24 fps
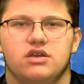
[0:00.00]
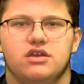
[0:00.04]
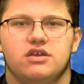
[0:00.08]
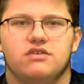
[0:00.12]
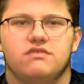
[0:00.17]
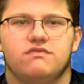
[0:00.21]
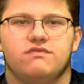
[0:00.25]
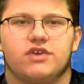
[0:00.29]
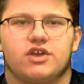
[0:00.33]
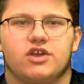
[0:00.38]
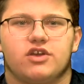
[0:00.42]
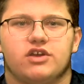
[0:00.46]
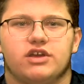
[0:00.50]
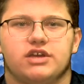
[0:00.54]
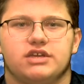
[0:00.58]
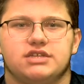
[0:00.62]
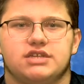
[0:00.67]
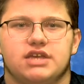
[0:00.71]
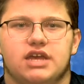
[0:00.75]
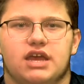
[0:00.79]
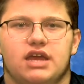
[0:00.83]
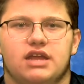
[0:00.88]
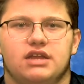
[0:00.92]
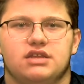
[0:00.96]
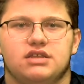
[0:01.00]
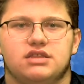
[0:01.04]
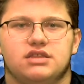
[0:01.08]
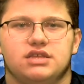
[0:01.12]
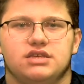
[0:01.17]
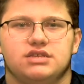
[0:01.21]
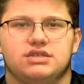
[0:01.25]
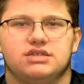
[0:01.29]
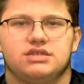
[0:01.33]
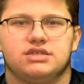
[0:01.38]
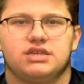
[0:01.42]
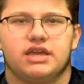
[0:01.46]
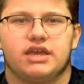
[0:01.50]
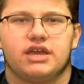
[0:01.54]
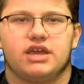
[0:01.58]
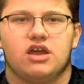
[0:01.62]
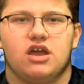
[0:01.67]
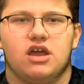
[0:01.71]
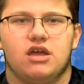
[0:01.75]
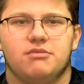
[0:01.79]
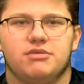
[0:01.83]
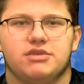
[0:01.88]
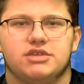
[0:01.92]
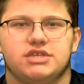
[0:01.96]
Vickery said, this is a
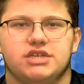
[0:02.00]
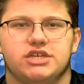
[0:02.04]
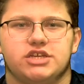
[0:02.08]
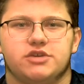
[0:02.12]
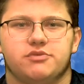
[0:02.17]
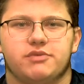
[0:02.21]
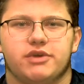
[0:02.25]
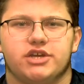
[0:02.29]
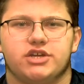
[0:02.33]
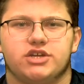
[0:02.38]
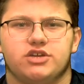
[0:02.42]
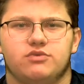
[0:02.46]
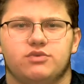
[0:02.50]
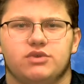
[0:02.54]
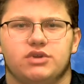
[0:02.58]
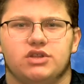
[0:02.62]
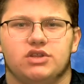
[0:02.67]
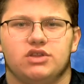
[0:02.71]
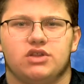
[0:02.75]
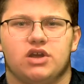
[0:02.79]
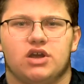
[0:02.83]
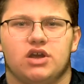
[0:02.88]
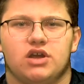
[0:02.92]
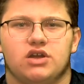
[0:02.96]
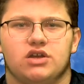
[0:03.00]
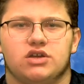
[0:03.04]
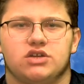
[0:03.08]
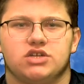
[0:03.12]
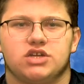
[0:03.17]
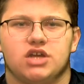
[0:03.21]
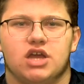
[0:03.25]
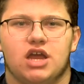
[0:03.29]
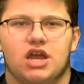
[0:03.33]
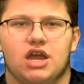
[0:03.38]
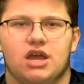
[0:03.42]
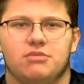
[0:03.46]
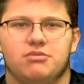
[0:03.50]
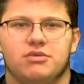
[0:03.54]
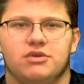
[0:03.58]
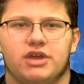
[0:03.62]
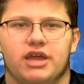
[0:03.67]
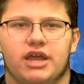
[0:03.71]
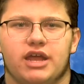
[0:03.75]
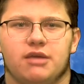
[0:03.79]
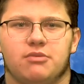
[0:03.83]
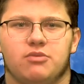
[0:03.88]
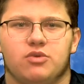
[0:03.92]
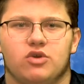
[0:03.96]
common situation when a large hub
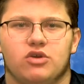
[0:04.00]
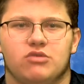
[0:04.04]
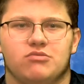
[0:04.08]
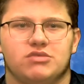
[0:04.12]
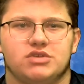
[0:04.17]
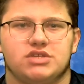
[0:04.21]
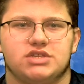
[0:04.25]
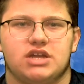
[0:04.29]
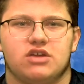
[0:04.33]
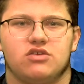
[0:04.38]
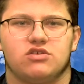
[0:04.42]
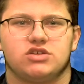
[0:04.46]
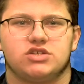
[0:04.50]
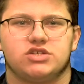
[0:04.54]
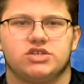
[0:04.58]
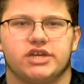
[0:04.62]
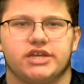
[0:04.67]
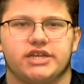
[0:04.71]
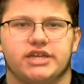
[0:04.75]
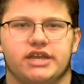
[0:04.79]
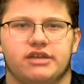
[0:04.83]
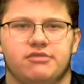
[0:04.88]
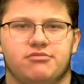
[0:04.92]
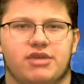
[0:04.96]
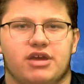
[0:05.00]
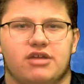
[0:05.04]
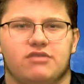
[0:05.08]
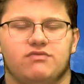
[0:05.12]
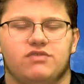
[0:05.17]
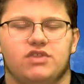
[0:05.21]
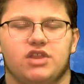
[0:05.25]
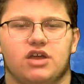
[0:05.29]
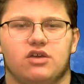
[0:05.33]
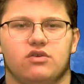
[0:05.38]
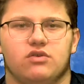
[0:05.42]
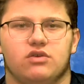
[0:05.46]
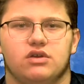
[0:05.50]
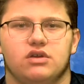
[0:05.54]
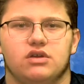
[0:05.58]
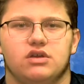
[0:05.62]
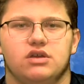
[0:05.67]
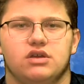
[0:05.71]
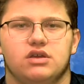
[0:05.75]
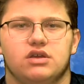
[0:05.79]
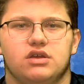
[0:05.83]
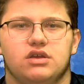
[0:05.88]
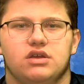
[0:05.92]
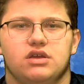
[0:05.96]
airport must now restrict inbound flow.
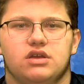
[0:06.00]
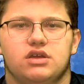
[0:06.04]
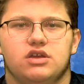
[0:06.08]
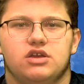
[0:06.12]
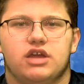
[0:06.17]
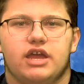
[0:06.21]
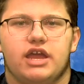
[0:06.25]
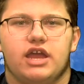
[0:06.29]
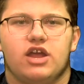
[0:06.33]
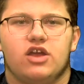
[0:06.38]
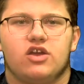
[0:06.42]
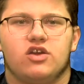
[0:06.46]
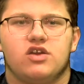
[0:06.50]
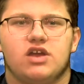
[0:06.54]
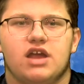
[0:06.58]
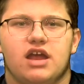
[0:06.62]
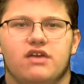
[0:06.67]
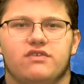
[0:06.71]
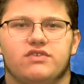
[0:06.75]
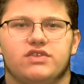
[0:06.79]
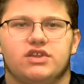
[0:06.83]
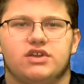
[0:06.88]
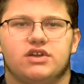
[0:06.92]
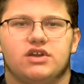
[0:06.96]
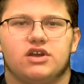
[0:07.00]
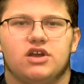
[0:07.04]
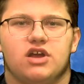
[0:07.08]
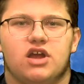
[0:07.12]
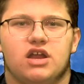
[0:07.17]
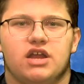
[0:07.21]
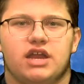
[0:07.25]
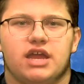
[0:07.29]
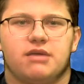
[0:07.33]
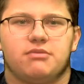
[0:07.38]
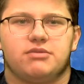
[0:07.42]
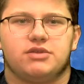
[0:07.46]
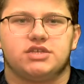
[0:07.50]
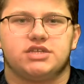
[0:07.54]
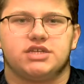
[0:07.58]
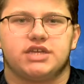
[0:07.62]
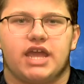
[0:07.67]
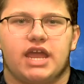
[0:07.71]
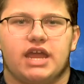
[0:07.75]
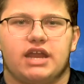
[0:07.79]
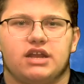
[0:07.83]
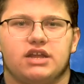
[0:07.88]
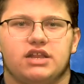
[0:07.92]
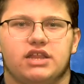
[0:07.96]
Aircraft that are unable to
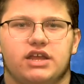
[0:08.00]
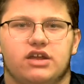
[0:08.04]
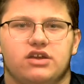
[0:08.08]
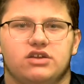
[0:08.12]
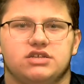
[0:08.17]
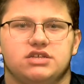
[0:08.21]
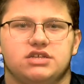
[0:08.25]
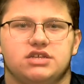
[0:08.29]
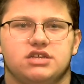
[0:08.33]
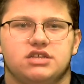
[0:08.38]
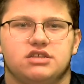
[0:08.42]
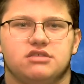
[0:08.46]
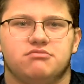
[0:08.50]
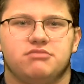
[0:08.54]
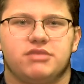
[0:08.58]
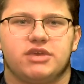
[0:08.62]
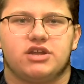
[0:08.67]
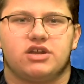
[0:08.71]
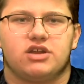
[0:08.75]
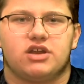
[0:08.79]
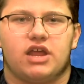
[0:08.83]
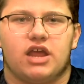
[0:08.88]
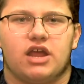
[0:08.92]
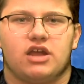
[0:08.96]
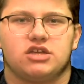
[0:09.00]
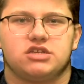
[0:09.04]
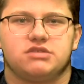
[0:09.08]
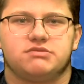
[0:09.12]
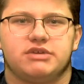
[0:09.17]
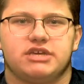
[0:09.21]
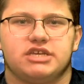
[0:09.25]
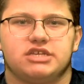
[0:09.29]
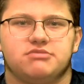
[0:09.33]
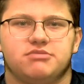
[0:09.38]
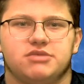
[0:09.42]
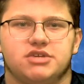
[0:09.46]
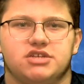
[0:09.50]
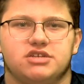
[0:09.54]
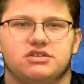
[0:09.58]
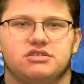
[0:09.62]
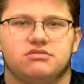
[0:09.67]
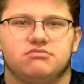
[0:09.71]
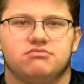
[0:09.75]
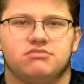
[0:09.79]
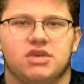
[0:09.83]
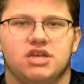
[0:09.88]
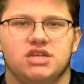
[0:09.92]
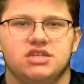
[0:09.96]
gain clearance into the metered airspace
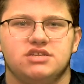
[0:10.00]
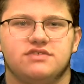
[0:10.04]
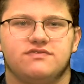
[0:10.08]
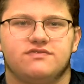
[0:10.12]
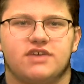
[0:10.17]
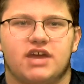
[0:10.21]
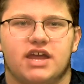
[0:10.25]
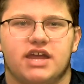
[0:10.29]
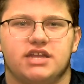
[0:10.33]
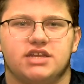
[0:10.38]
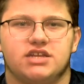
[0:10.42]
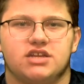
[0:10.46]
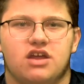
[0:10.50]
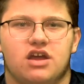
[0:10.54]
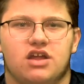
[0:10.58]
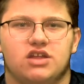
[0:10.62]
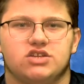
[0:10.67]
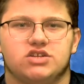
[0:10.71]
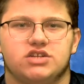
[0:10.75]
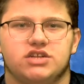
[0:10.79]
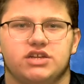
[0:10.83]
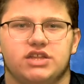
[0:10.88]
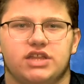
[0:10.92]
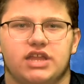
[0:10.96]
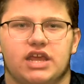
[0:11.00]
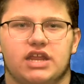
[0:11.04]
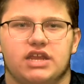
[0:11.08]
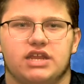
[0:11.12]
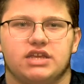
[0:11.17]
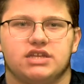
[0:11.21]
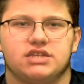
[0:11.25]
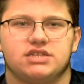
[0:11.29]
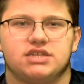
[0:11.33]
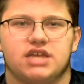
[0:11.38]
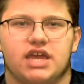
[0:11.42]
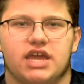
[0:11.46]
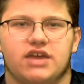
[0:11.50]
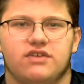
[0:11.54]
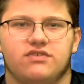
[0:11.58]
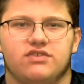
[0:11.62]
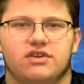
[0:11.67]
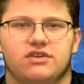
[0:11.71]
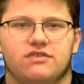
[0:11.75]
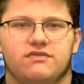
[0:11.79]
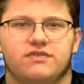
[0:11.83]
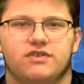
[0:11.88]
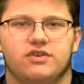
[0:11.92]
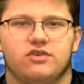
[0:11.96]
must find an alternate landing site if their
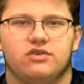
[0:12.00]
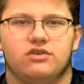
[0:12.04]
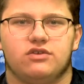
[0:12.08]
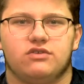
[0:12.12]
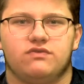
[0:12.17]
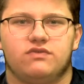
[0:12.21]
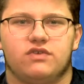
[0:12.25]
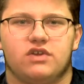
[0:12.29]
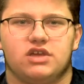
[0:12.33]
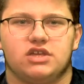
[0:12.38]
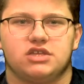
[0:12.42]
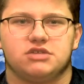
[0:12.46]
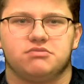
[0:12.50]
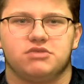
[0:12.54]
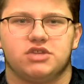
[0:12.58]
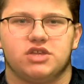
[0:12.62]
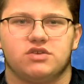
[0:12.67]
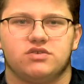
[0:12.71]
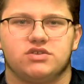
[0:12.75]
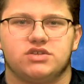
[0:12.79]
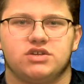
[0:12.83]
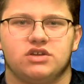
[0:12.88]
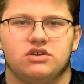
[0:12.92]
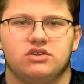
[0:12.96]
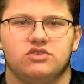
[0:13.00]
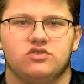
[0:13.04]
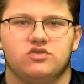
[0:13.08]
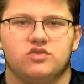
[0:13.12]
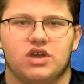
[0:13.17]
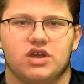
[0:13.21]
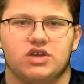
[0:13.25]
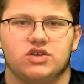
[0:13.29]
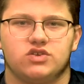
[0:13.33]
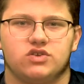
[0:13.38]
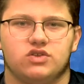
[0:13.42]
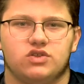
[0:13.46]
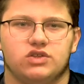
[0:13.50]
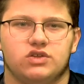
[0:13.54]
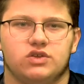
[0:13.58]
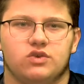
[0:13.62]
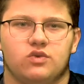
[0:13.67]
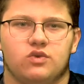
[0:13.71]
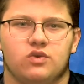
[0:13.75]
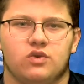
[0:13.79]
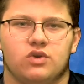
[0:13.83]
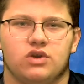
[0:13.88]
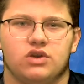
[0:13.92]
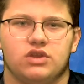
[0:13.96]
fuel falls below a certain threshold
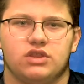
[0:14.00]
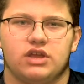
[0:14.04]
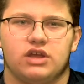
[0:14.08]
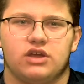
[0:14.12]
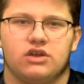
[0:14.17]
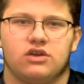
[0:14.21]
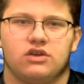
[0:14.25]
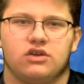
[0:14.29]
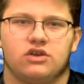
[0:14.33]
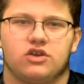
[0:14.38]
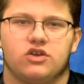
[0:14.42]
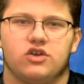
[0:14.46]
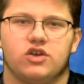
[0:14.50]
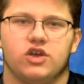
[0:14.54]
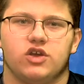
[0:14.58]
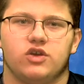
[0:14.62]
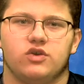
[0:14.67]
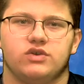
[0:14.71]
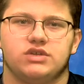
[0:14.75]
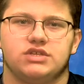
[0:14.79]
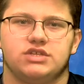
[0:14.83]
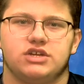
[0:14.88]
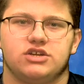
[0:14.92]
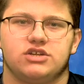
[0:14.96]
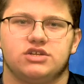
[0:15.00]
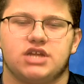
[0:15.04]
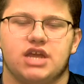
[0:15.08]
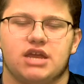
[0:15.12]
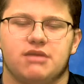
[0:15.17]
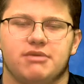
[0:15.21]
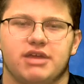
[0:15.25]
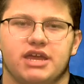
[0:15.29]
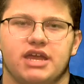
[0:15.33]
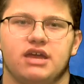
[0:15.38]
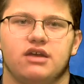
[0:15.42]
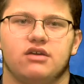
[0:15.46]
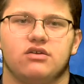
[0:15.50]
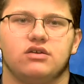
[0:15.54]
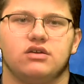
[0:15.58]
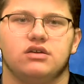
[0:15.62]
or their crew is near timing out.